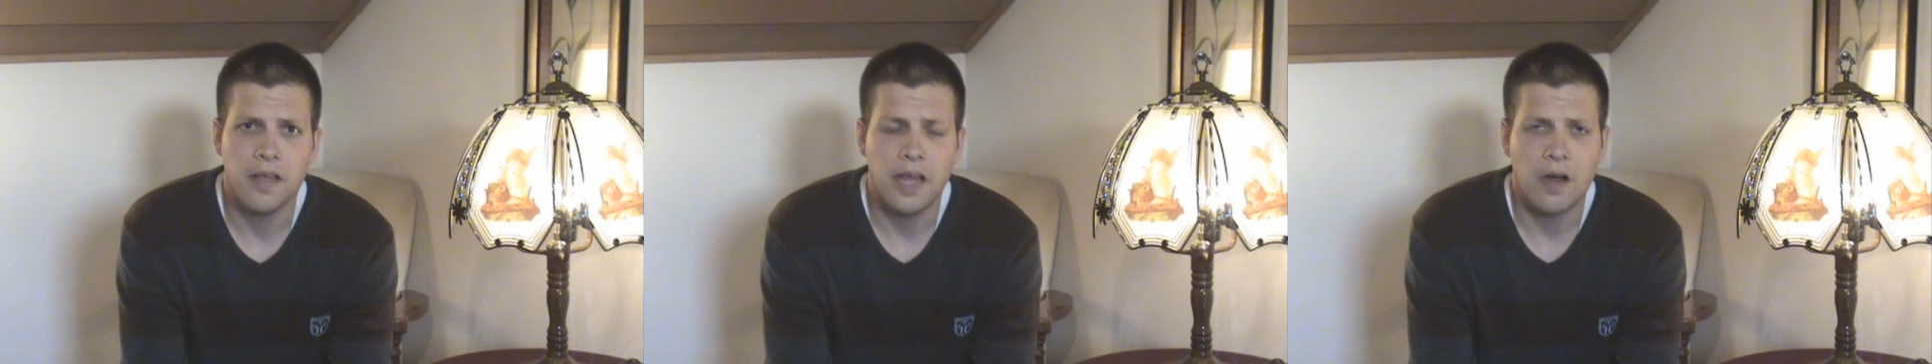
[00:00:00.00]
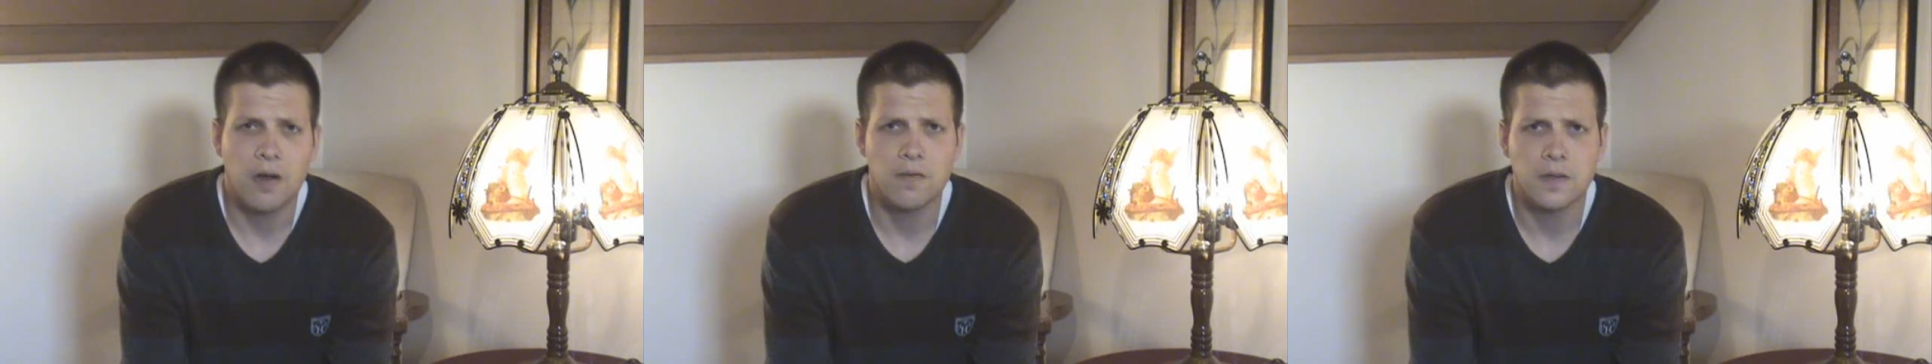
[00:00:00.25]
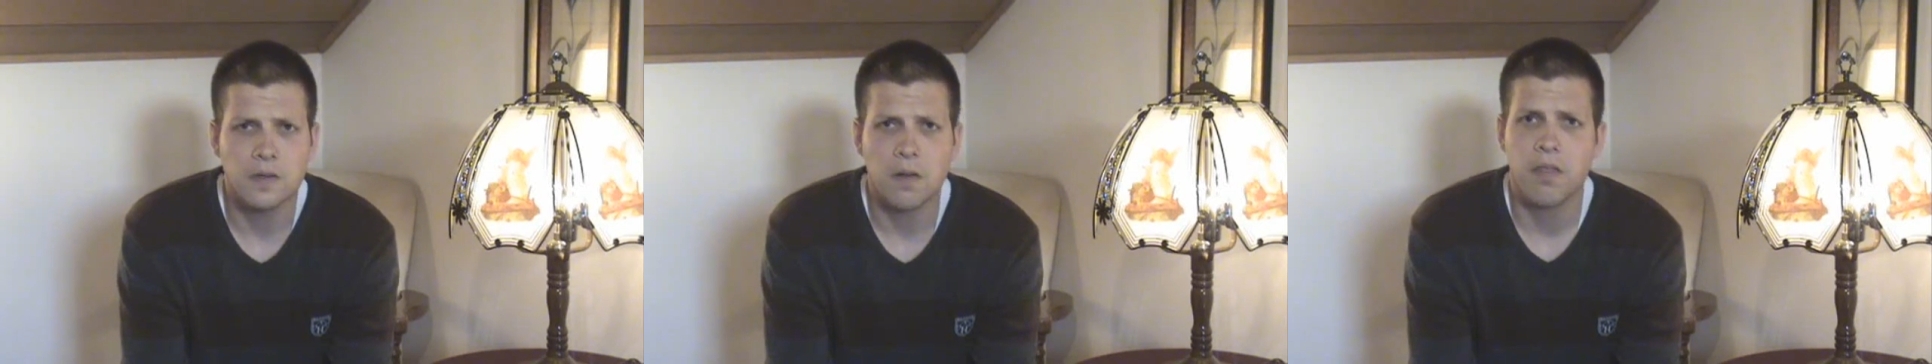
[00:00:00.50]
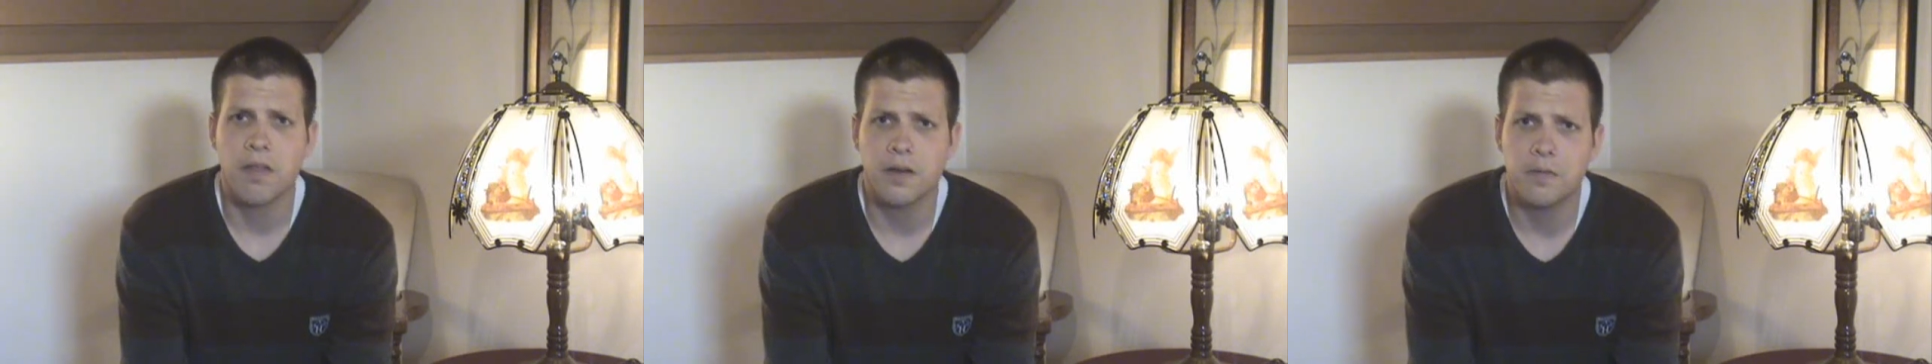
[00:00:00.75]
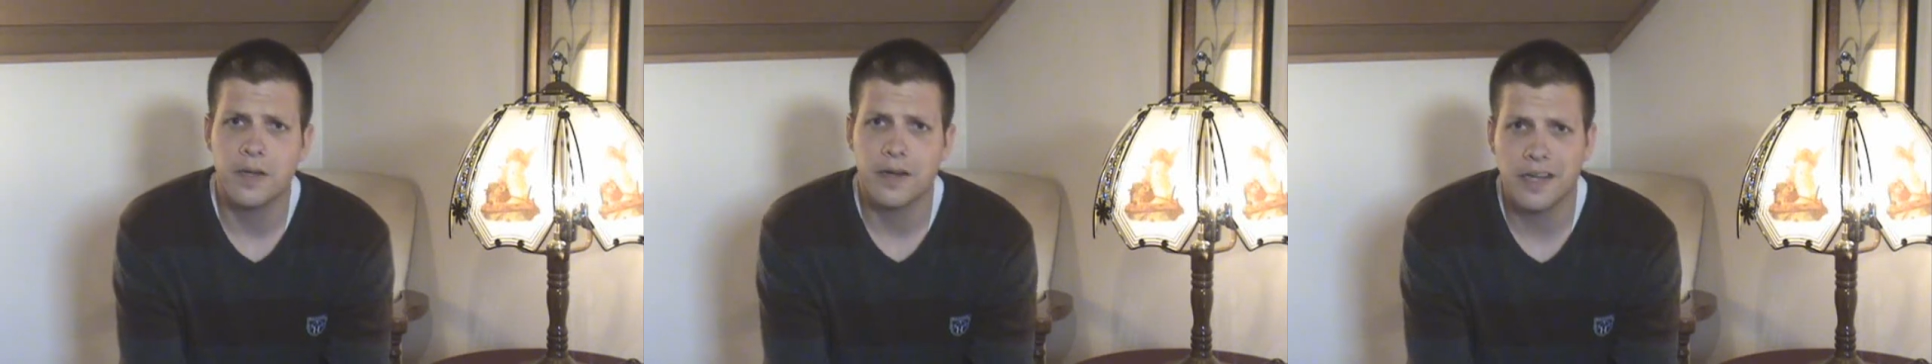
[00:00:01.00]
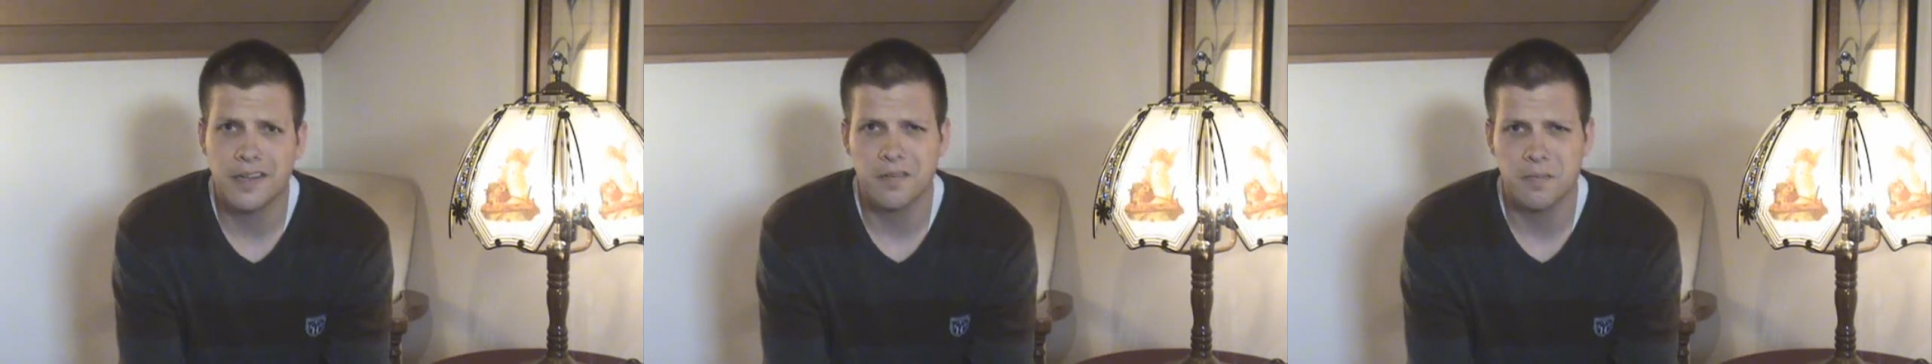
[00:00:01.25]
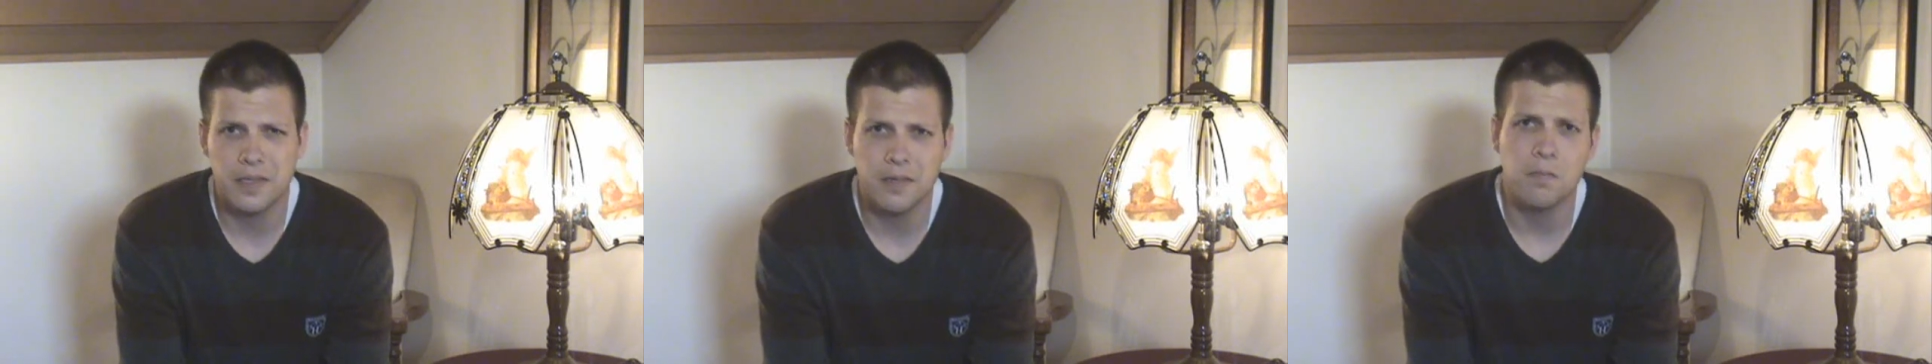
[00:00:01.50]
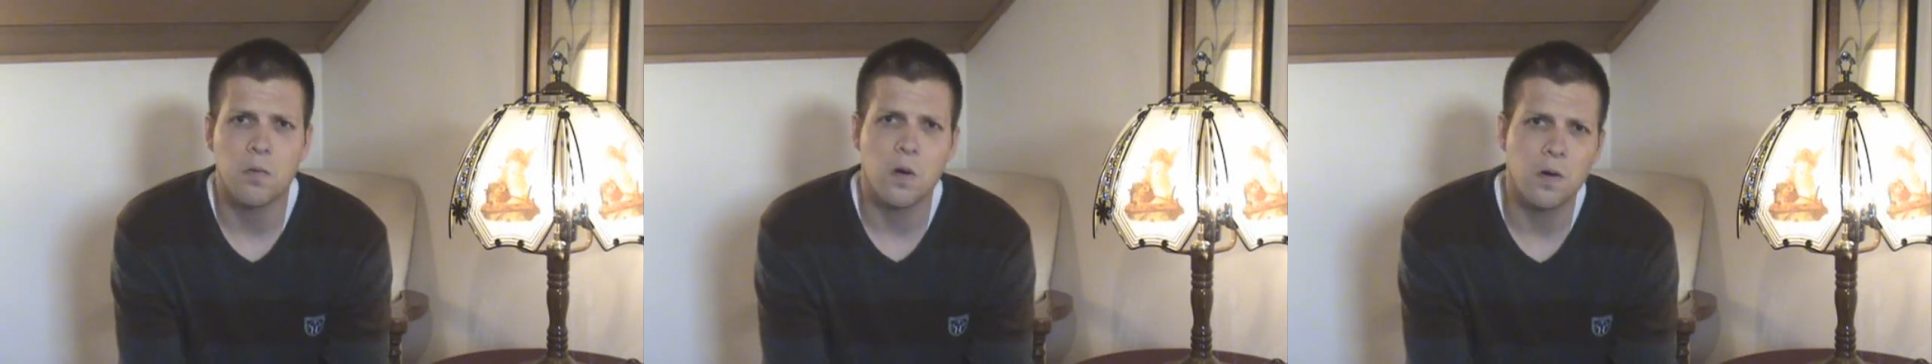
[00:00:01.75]
However, Thunderberry has a
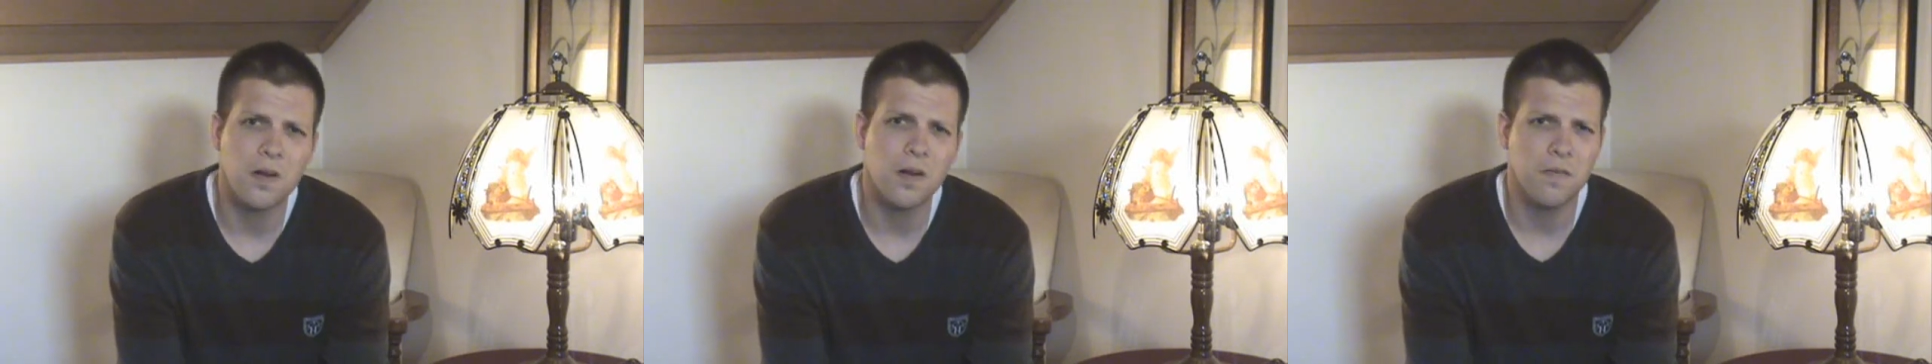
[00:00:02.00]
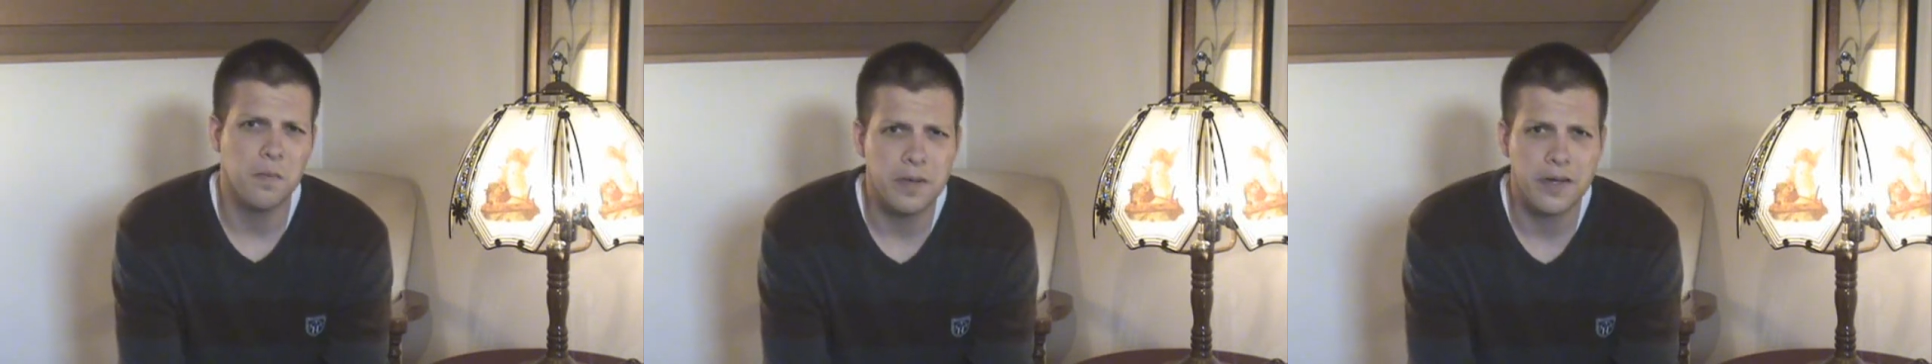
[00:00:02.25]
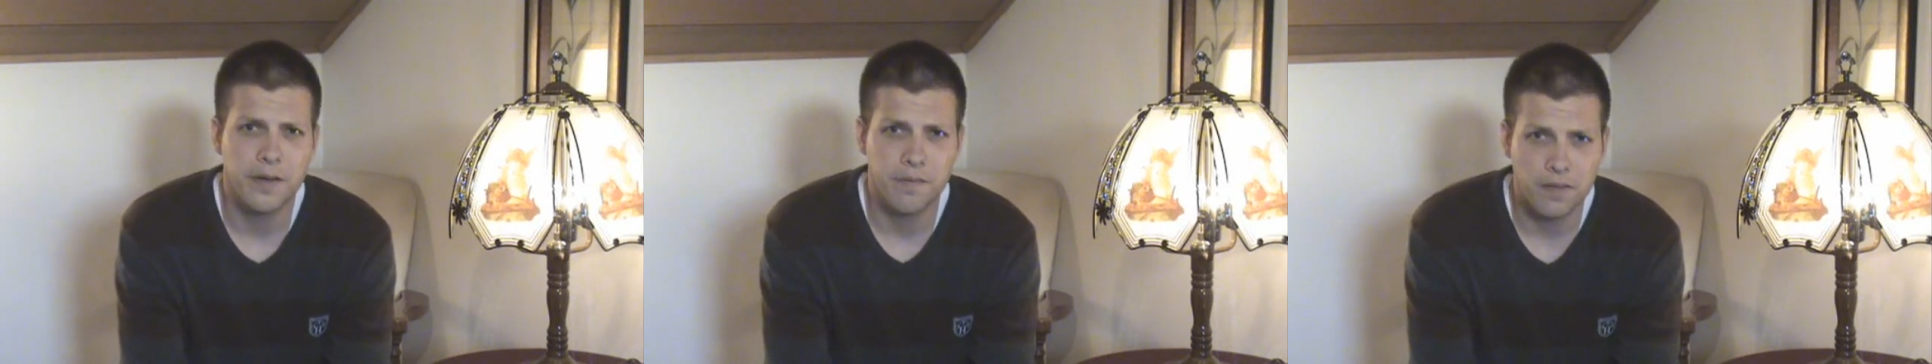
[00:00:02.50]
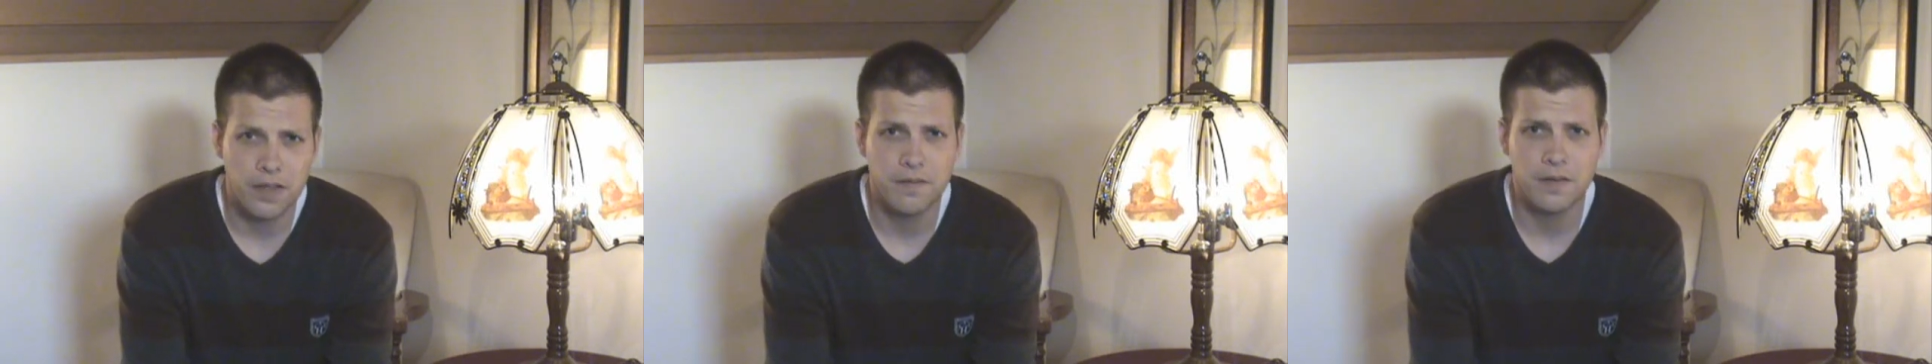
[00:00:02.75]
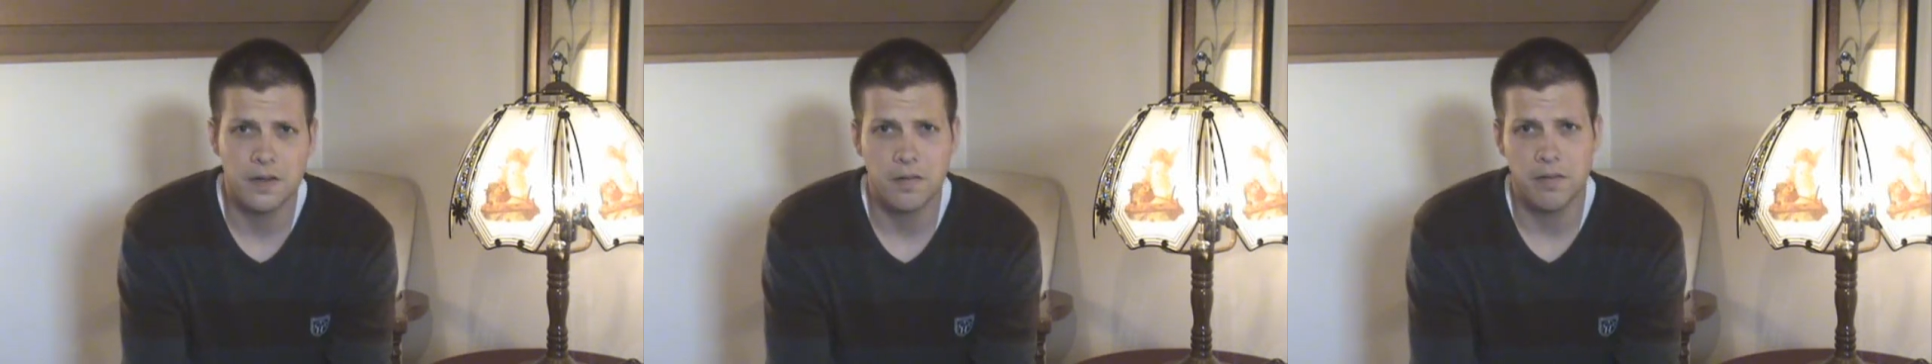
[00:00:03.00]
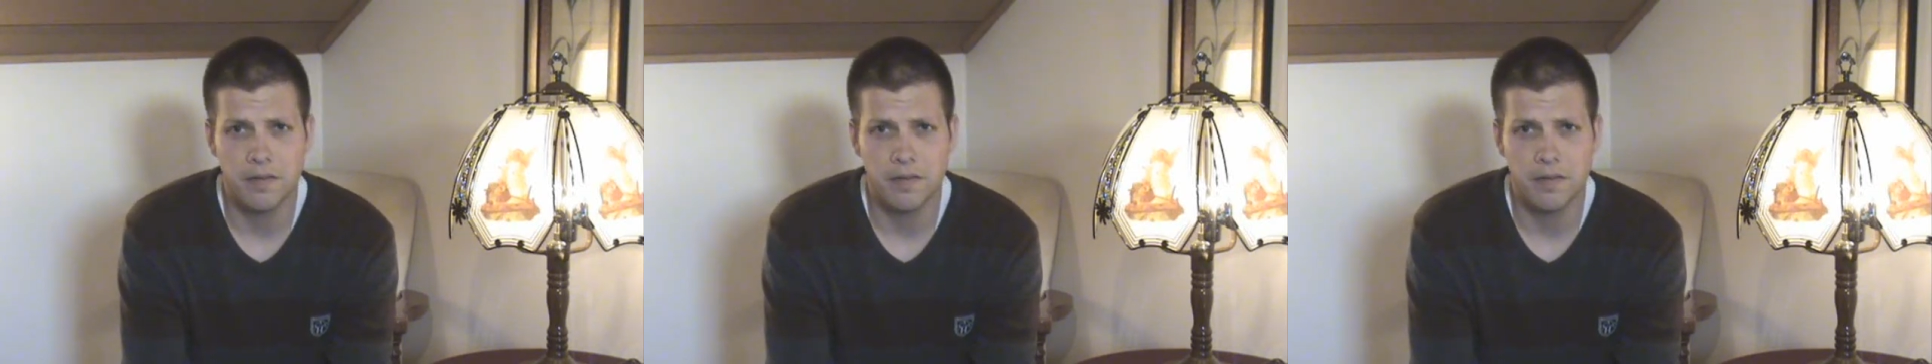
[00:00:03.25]
bit more of a berry flavor